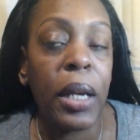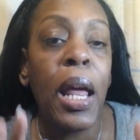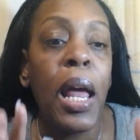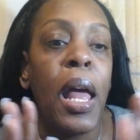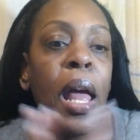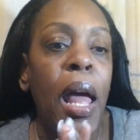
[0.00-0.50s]

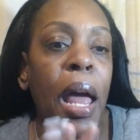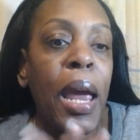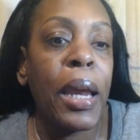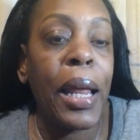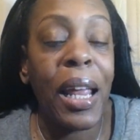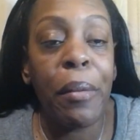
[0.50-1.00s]
and I get
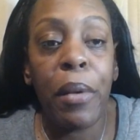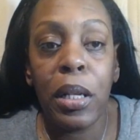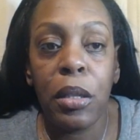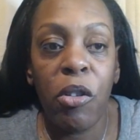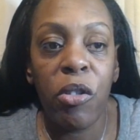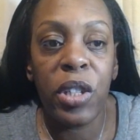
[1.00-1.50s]
myself
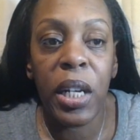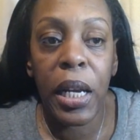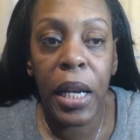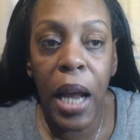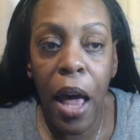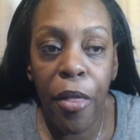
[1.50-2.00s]

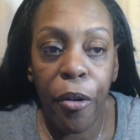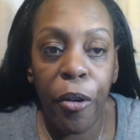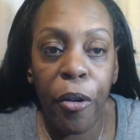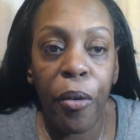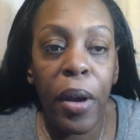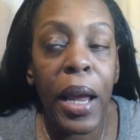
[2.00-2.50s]
together.
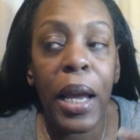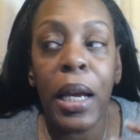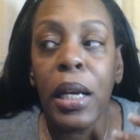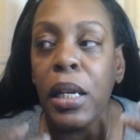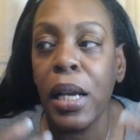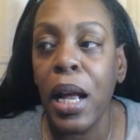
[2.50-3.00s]
And
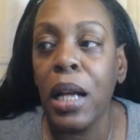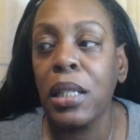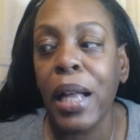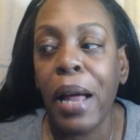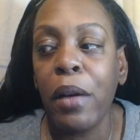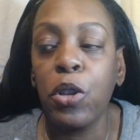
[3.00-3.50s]
yes, I
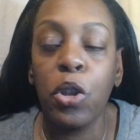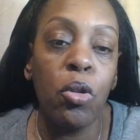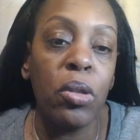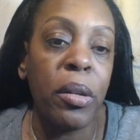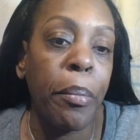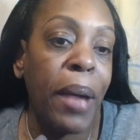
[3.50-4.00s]
choose a
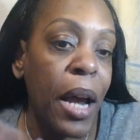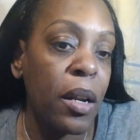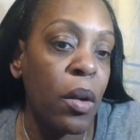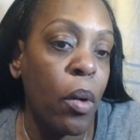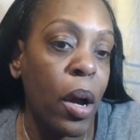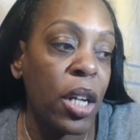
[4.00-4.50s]
body wash.
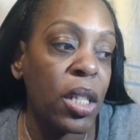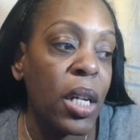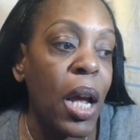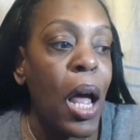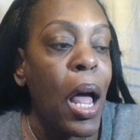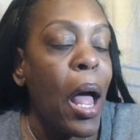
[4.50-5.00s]

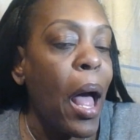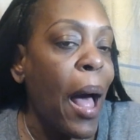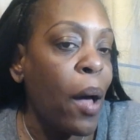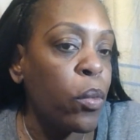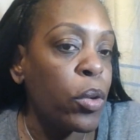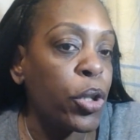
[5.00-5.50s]
I would
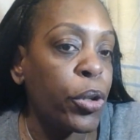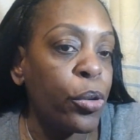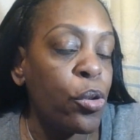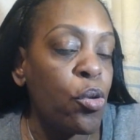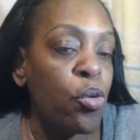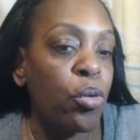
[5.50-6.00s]

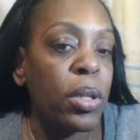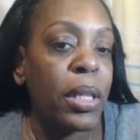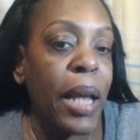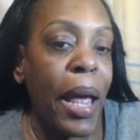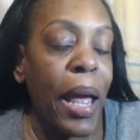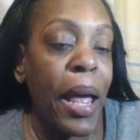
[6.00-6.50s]
choose
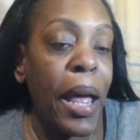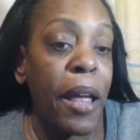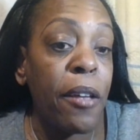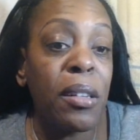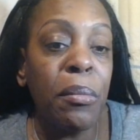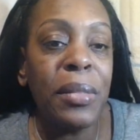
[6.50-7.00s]
a
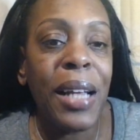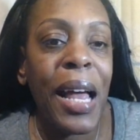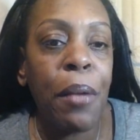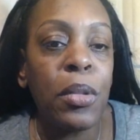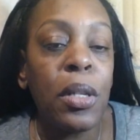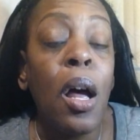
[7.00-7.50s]
sometimes
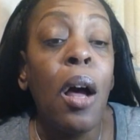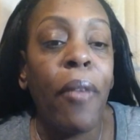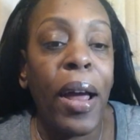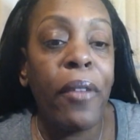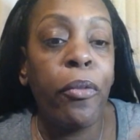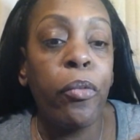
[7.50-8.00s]
like
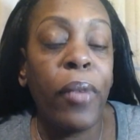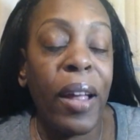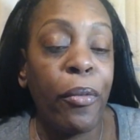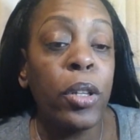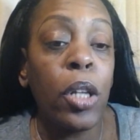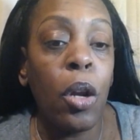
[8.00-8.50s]
like for the
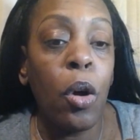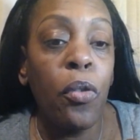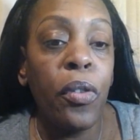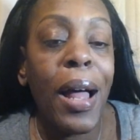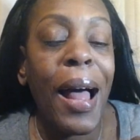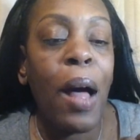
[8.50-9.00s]
loofah, I would
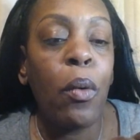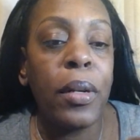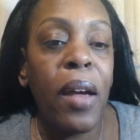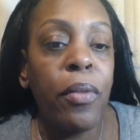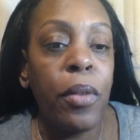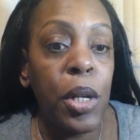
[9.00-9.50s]
definitely use it
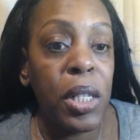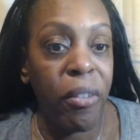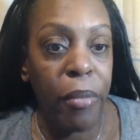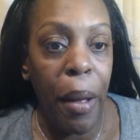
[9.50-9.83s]
for my body